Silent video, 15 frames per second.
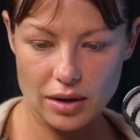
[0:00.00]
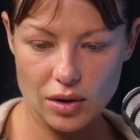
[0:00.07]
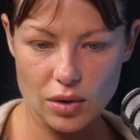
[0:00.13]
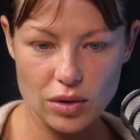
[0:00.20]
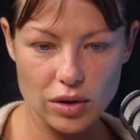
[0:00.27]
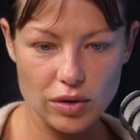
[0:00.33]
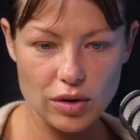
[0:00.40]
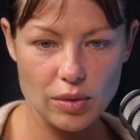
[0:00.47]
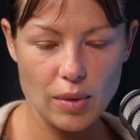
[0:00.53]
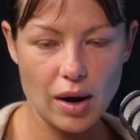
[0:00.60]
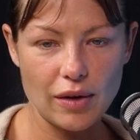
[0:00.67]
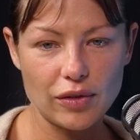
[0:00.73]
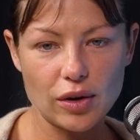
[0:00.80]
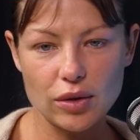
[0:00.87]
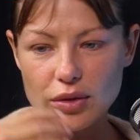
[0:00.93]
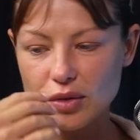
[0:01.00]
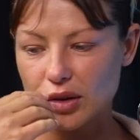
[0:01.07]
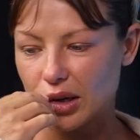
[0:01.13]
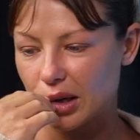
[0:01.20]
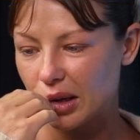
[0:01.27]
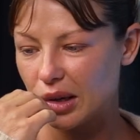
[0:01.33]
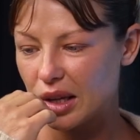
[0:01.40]
gone through what I've gone
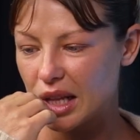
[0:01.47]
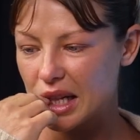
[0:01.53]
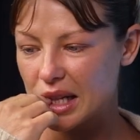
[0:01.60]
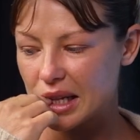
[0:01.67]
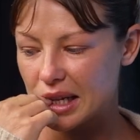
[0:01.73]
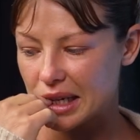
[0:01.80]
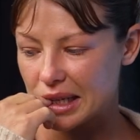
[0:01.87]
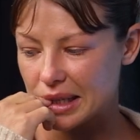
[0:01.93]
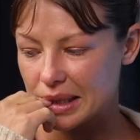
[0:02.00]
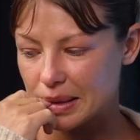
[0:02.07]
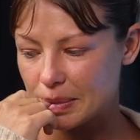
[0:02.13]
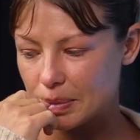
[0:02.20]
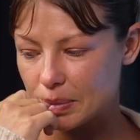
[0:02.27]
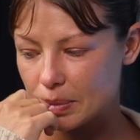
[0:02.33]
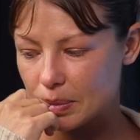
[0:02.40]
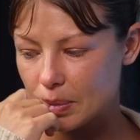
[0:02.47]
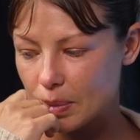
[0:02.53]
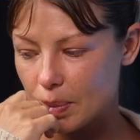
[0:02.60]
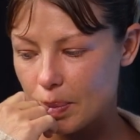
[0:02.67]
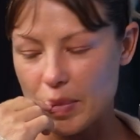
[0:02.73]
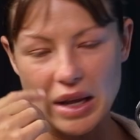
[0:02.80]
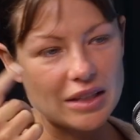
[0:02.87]
through,
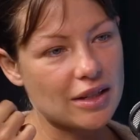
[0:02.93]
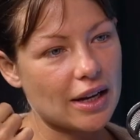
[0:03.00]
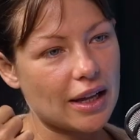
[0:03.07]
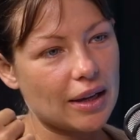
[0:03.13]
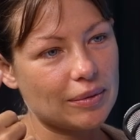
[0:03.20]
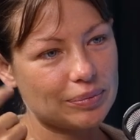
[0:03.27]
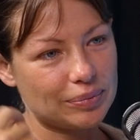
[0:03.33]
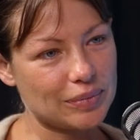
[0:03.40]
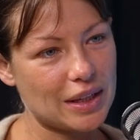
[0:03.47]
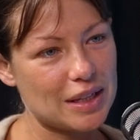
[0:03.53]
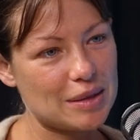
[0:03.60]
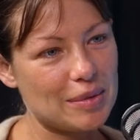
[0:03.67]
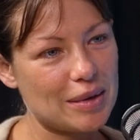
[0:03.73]
mentally and